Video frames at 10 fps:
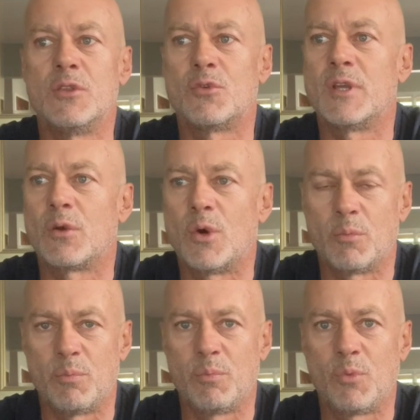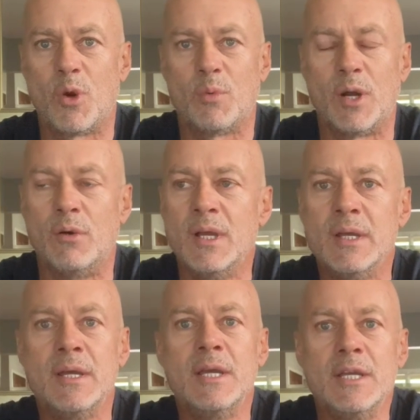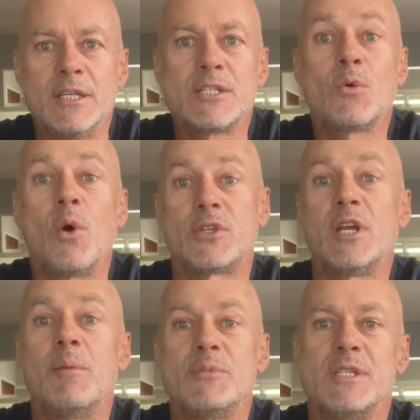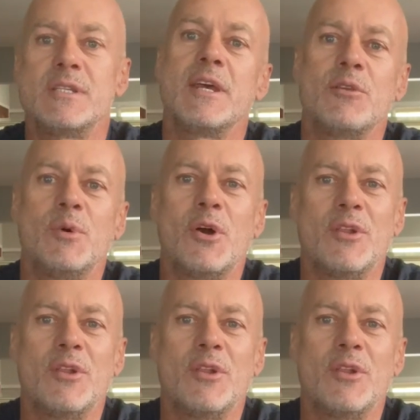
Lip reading: through that quite well. Squat jumps is another one I